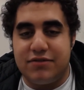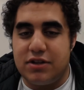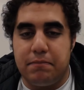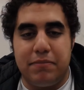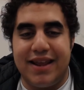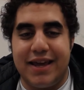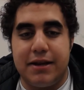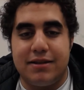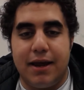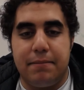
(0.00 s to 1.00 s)
some
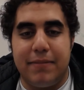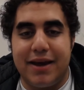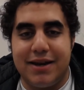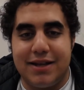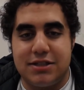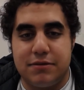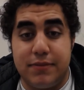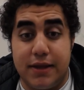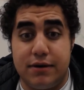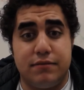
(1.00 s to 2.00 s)
plane type mechanism,
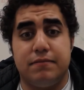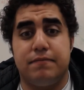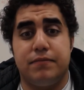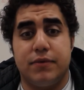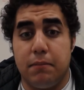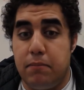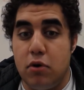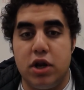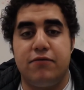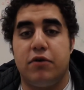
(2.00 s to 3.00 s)
then
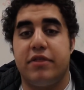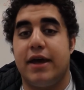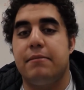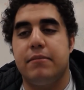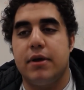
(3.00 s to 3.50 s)
bully for them.